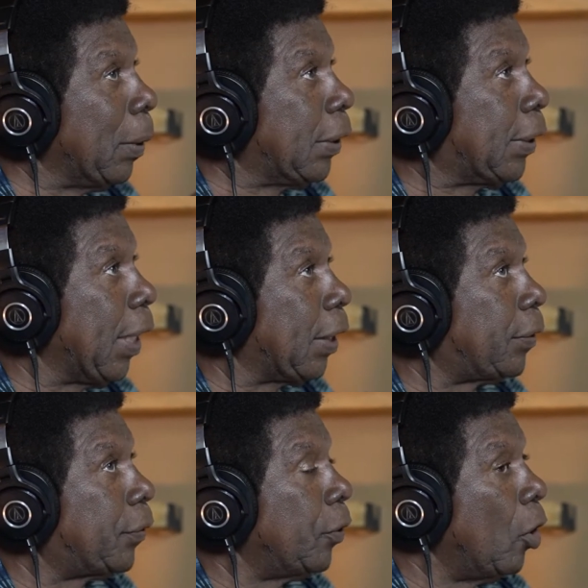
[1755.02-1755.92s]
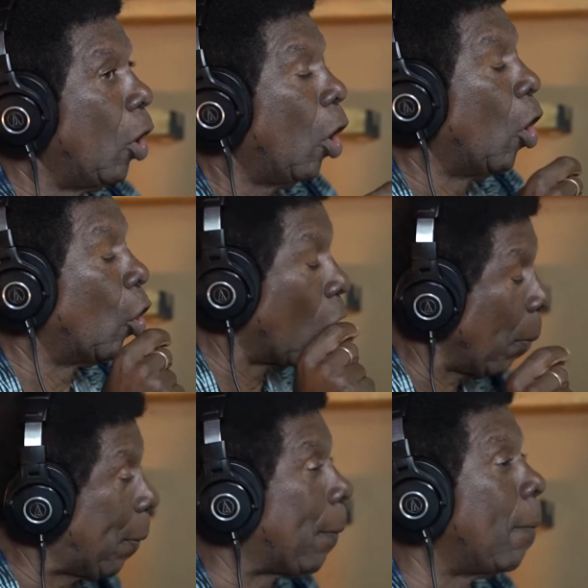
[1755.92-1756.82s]
mistakes a lot
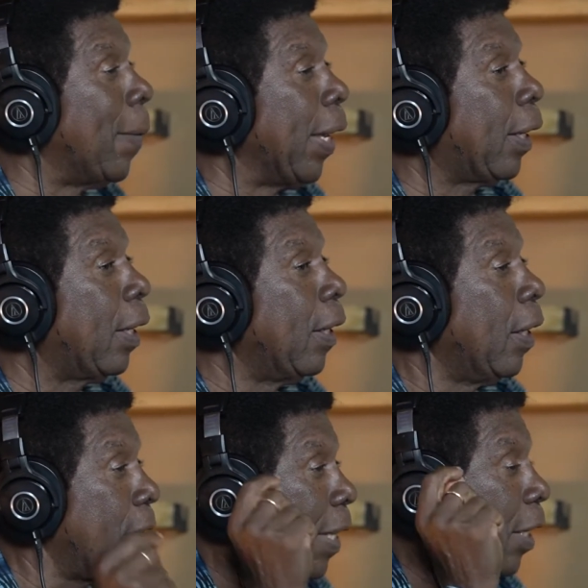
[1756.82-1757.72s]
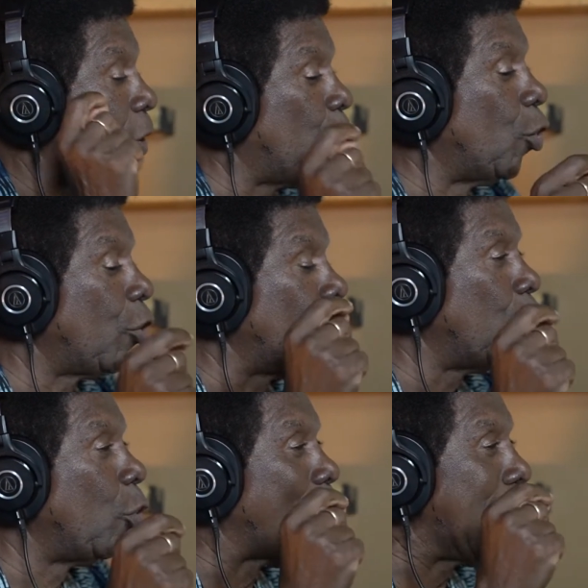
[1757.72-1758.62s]
of people make is that they do not know
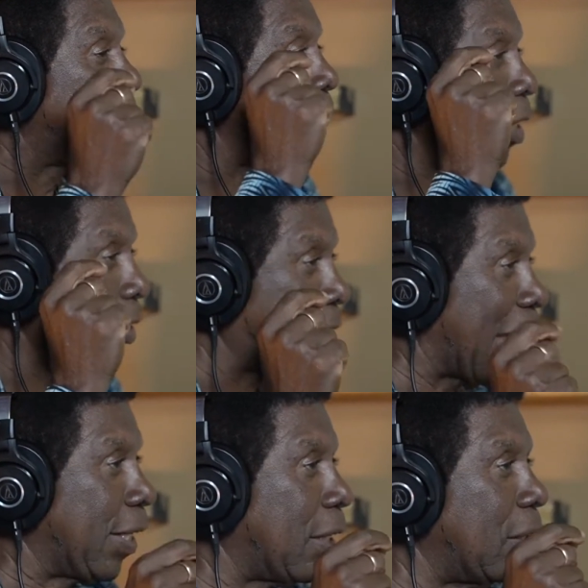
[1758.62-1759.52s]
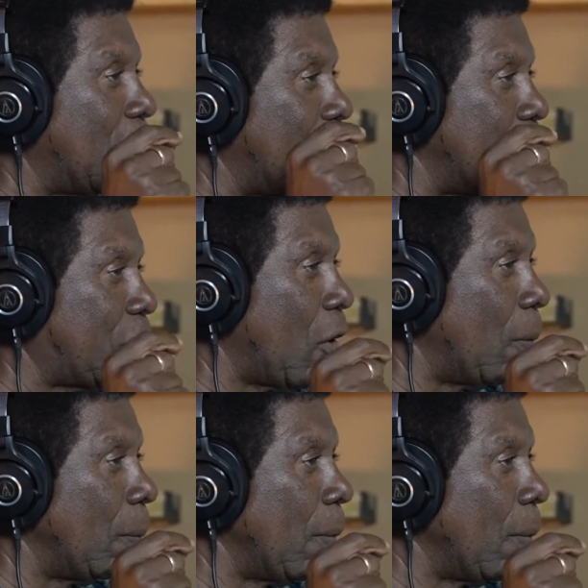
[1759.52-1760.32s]
the right title of the song.